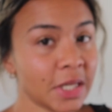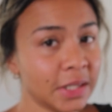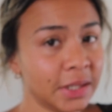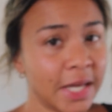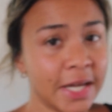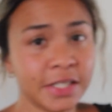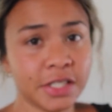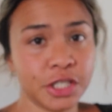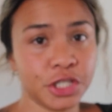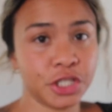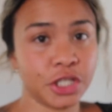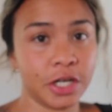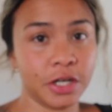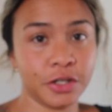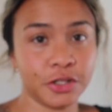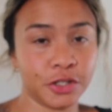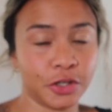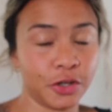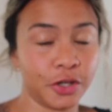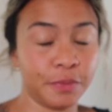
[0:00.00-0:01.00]
like to
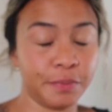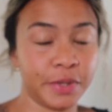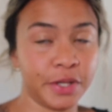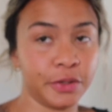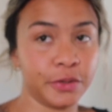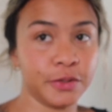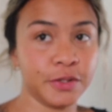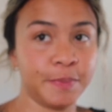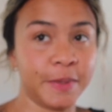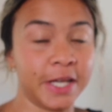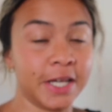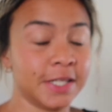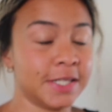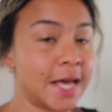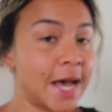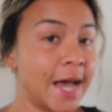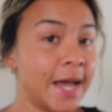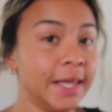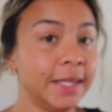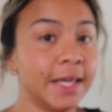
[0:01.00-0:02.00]
share certain meals because
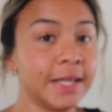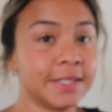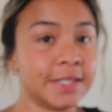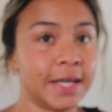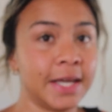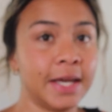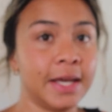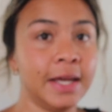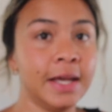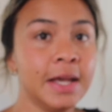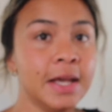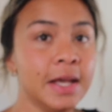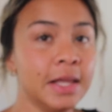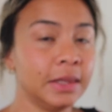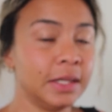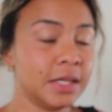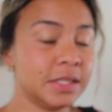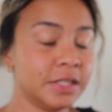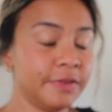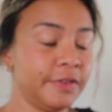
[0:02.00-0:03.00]
I like to get
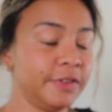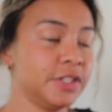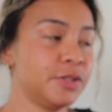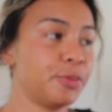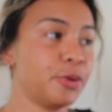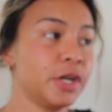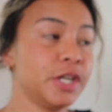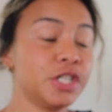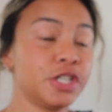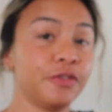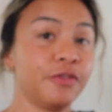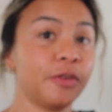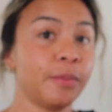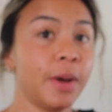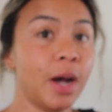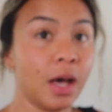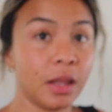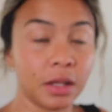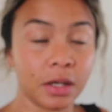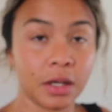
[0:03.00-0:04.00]
lots of inspiration
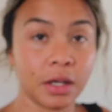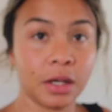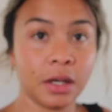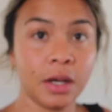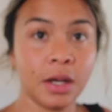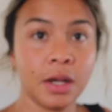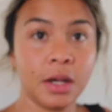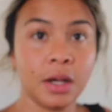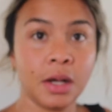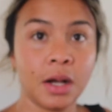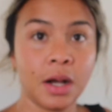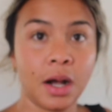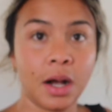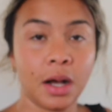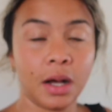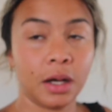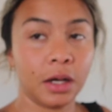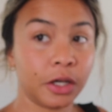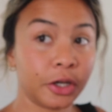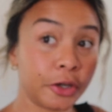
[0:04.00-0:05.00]
from other
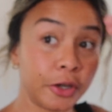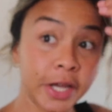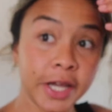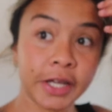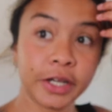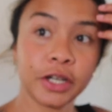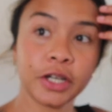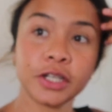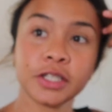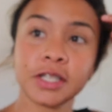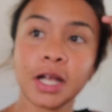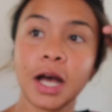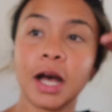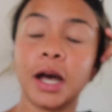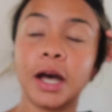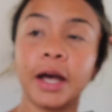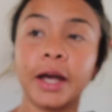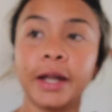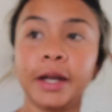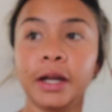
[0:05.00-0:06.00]
creators
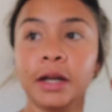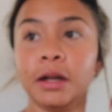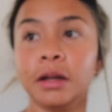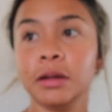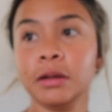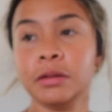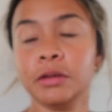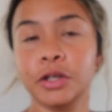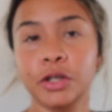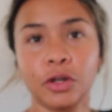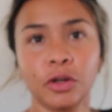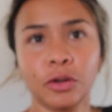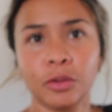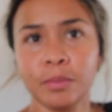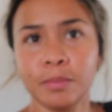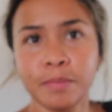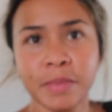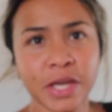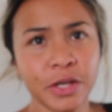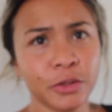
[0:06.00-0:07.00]
on, you
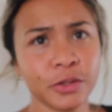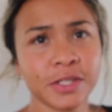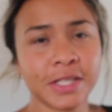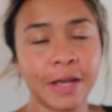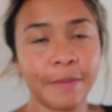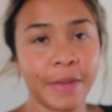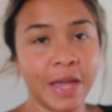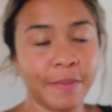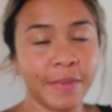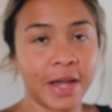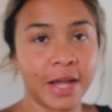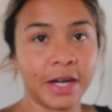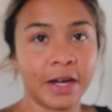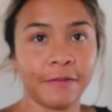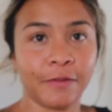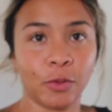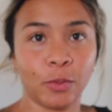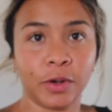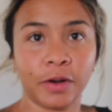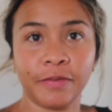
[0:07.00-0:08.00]
know, meals that maybe I
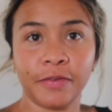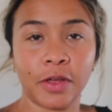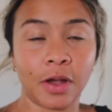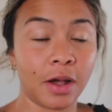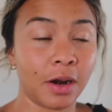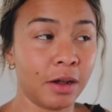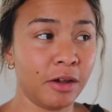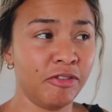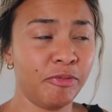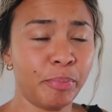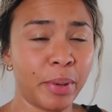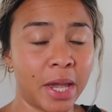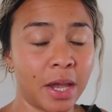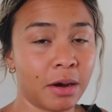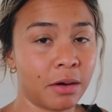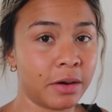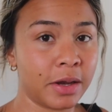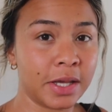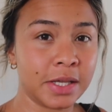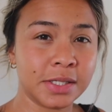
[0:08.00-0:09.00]
never would have thought of,
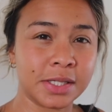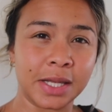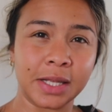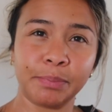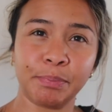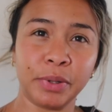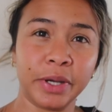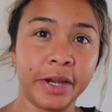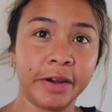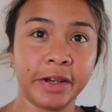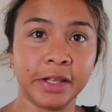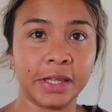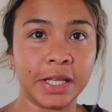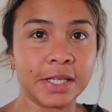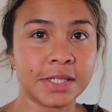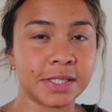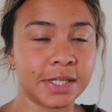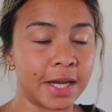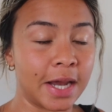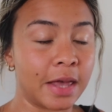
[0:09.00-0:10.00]
pairings, like pairing
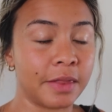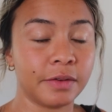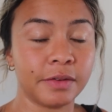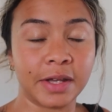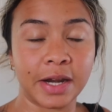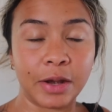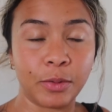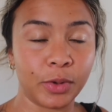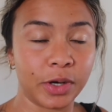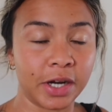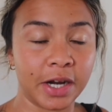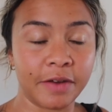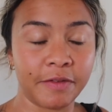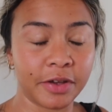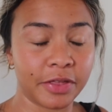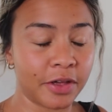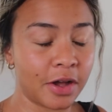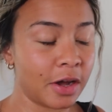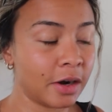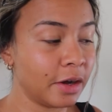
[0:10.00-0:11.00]
things together that I would have
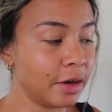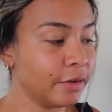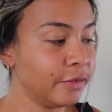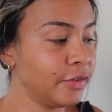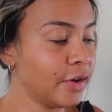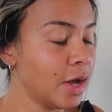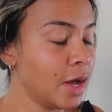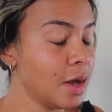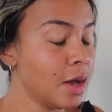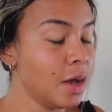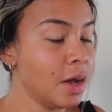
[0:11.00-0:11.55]
never thought of.